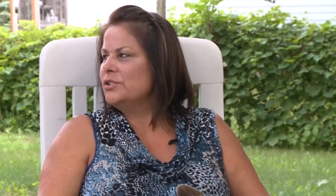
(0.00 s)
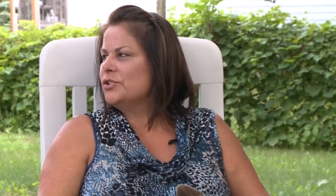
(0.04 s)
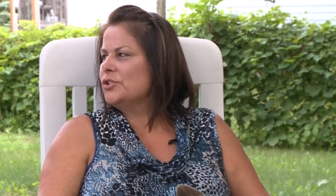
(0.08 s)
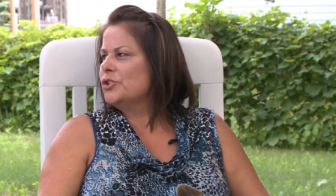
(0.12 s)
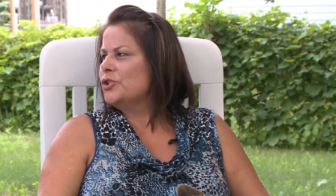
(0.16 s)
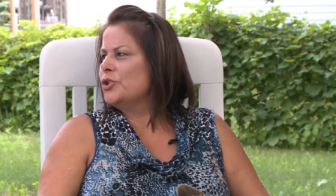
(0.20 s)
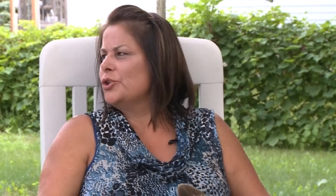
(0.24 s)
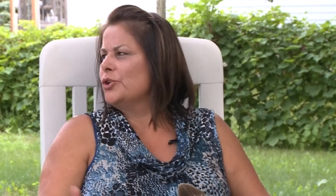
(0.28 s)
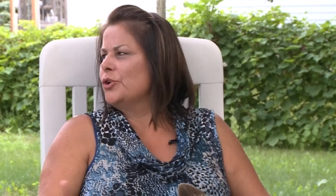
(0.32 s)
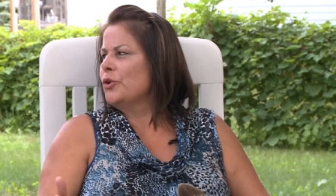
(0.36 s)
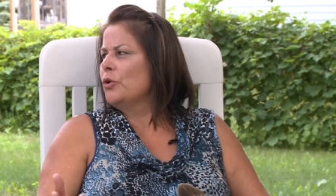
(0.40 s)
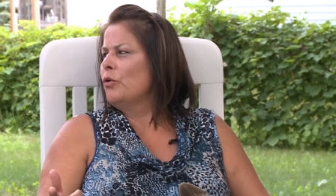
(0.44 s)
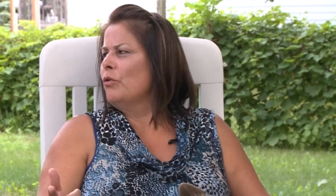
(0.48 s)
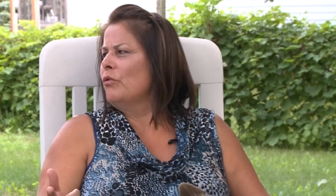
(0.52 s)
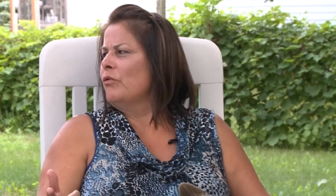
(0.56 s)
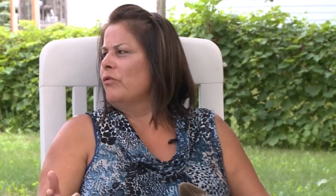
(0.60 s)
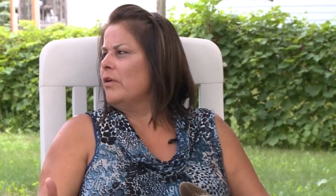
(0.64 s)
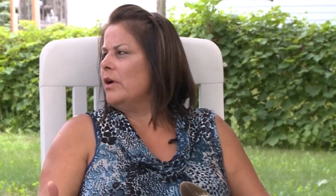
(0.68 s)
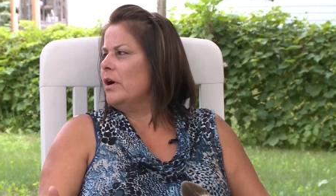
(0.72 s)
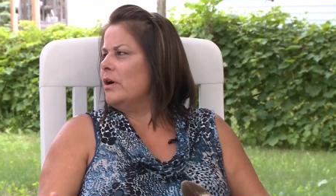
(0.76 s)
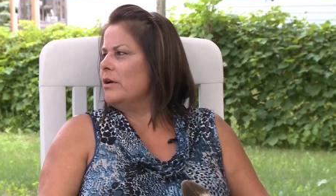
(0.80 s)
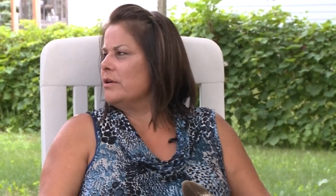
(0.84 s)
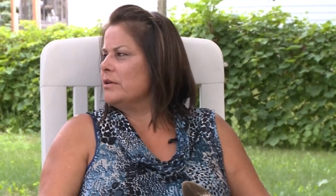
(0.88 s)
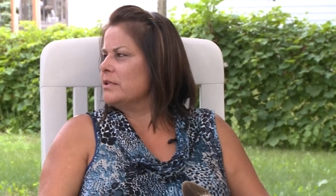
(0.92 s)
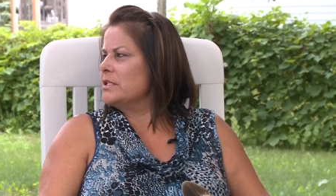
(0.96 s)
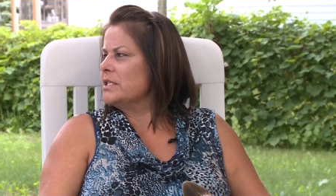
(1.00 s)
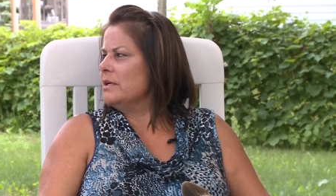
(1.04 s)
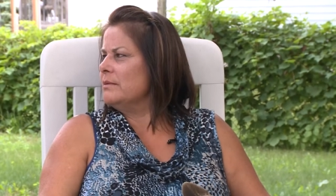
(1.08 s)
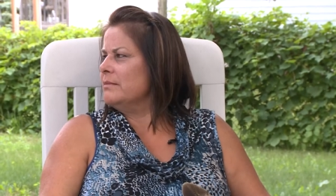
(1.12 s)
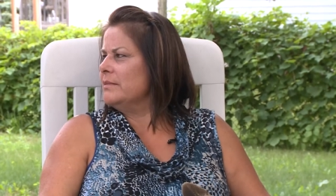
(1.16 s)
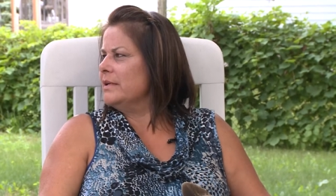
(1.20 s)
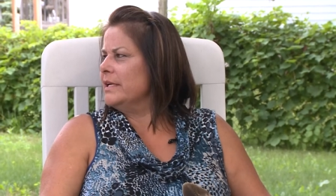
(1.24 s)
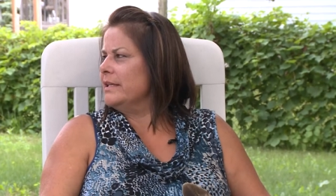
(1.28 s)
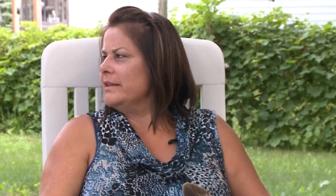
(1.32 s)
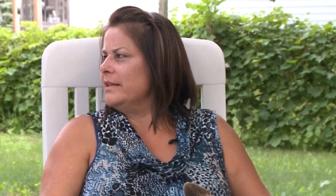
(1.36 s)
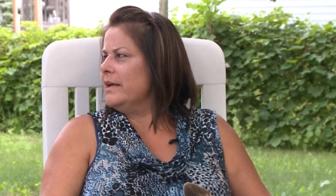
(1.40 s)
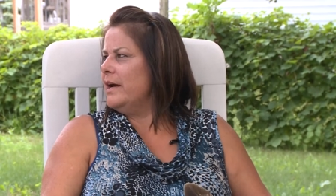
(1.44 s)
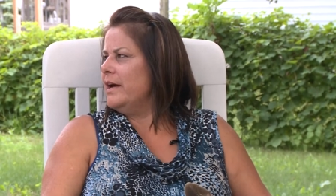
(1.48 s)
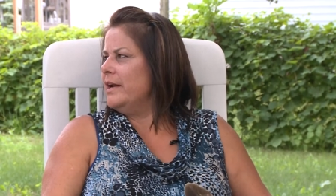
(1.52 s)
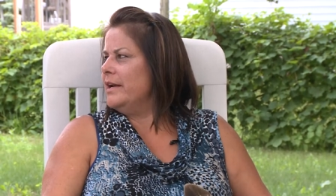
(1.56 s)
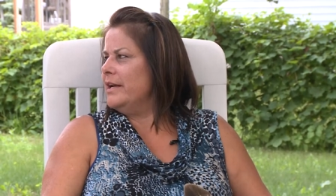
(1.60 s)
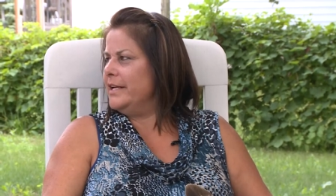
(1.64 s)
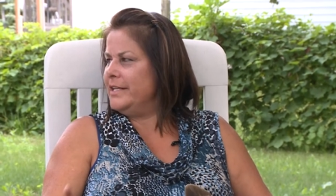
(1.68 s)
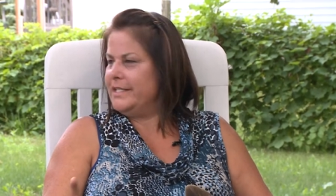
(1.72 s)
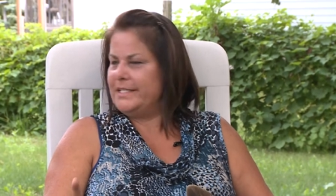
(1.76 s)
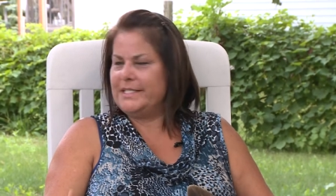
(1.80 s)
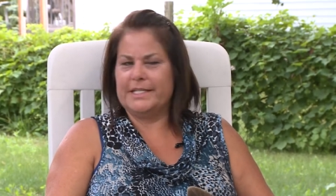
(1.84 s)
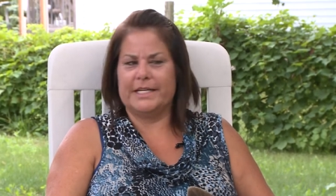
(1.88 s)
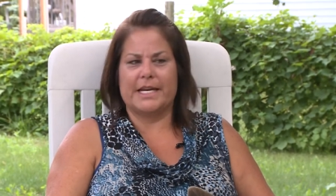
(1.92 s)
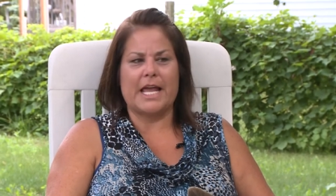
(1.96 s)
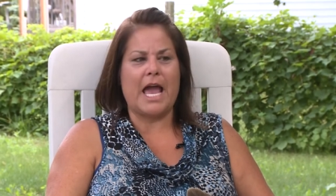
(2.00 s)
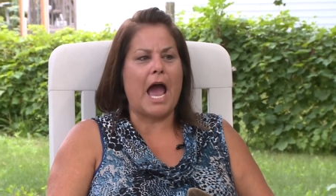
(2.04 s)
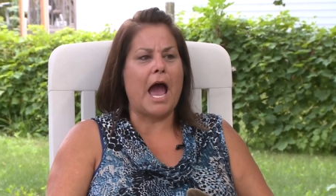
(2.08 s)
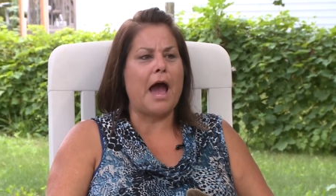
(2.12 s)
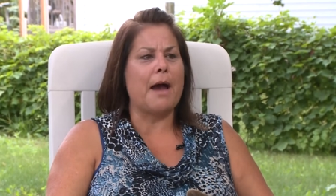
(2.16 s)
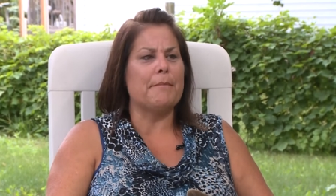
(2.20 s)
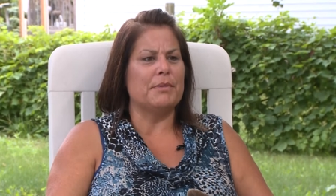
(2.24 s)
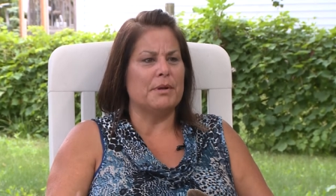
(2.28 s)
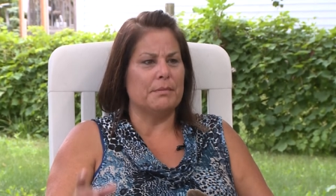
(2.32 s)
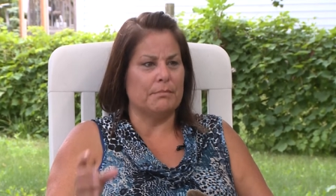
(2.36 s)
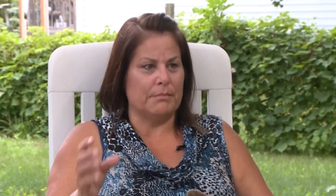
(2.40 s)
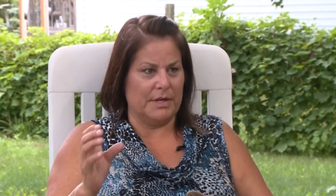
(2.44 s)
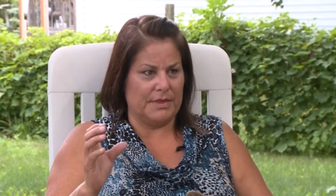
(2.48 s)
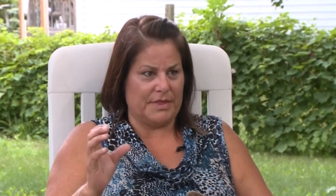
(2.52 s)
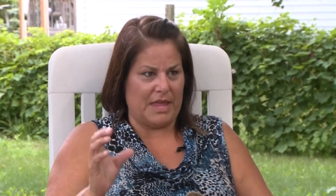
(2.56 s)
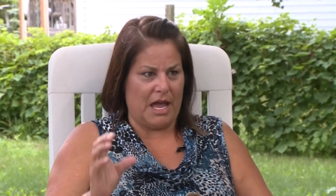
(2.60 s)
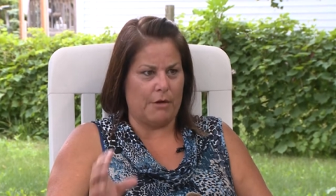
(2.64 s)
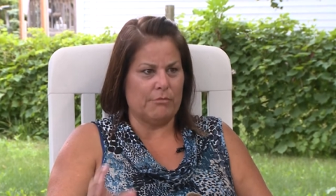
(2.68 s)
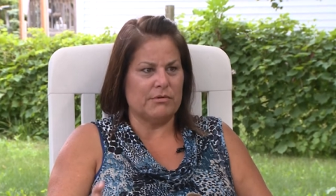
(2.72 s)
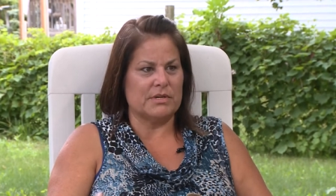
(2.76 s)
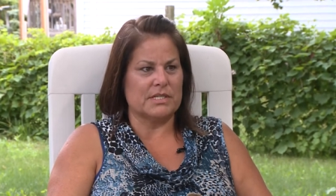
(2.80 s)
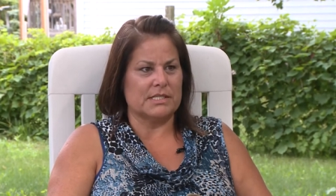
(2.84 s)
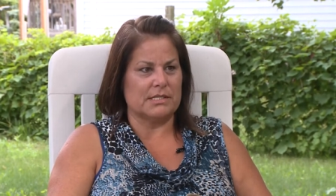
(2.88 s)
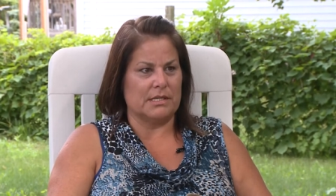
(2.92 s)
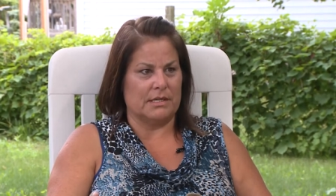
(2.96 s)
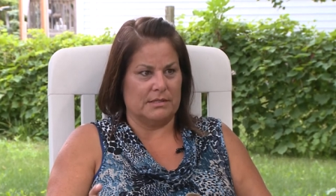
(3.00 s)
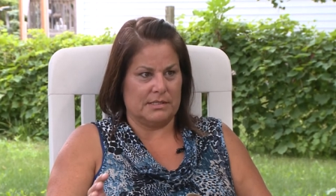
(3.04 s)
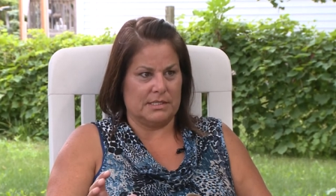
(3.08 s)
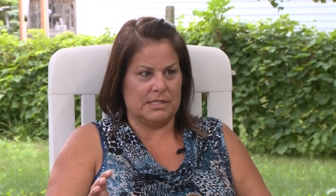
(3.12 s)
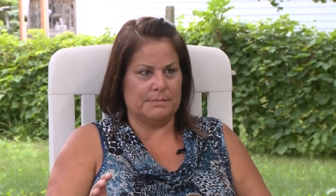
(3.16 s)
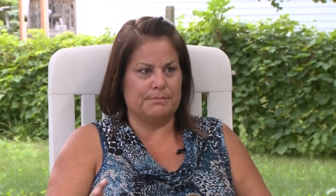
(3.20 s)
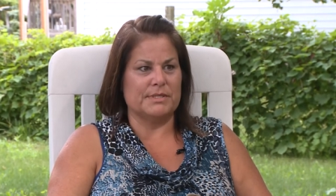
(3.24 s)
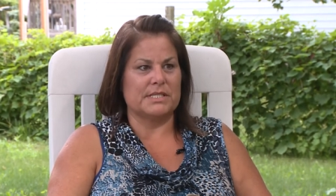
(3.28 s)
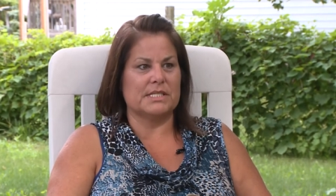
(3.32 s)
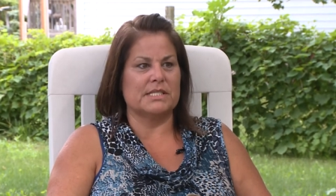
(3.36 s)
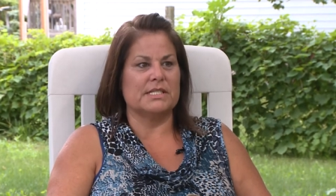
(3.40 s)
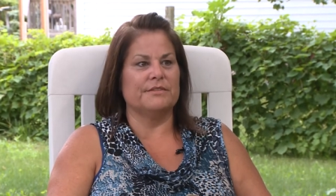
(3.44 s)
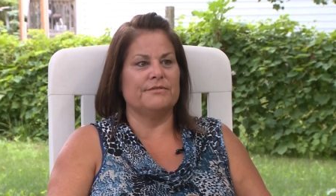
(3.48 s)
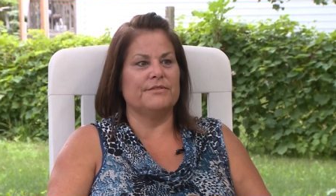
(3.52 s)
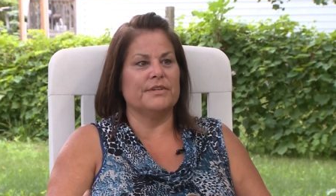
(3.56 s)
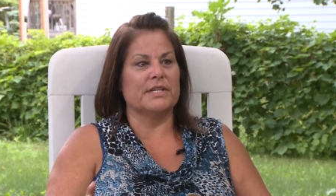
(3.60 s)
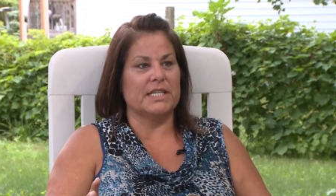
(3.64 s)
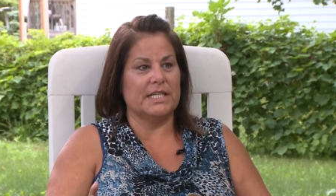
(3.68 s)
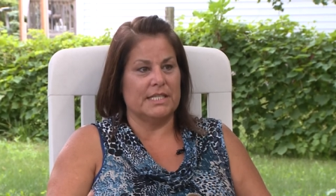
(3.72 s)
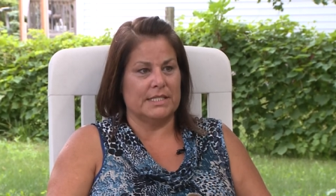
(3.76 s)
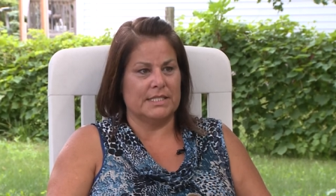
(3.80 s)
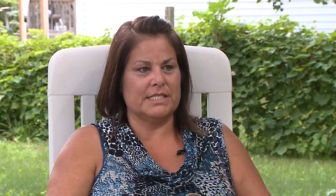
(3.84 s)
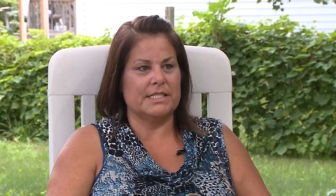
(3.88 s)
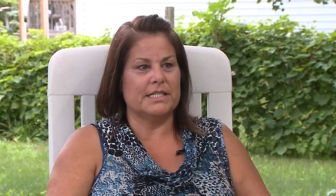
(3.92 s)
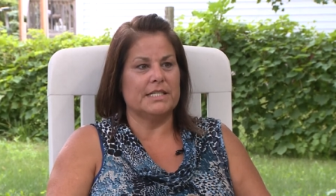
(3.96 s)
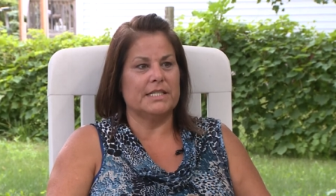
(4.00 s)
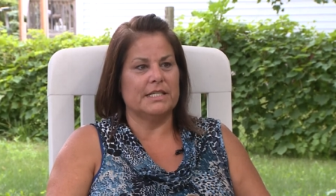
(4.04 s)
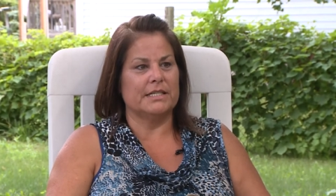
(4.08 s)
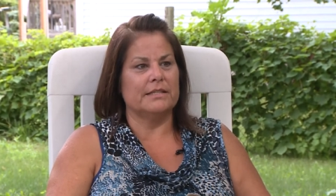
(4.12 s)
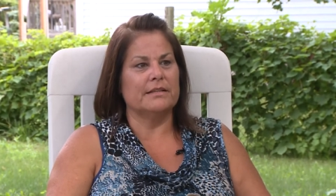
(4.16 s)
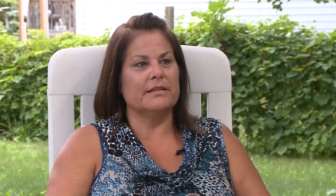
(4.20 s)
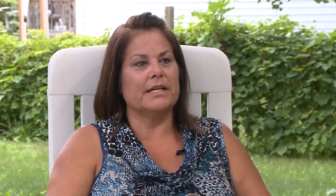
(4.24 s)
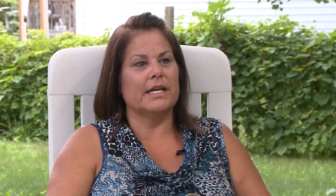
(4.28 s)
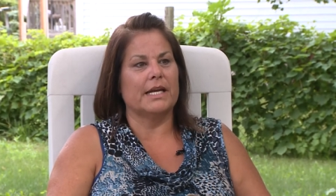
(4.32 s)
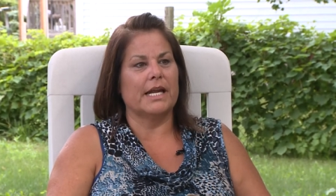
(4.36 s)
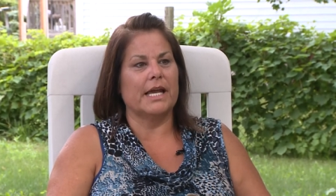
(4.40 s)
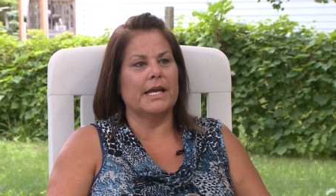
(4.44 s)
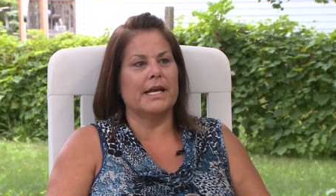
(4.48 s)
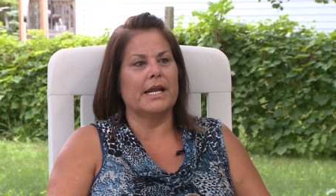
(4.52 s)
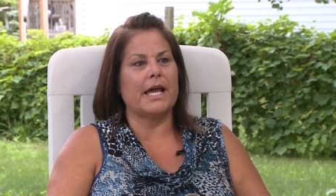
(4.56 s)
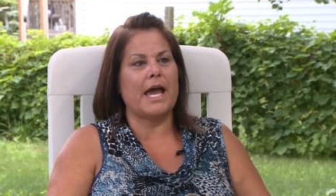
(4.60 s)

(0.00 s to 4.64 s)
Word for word: Chernobyl or something like that. Yeah, it Chernobyl. did happen, but that was a specific incident that had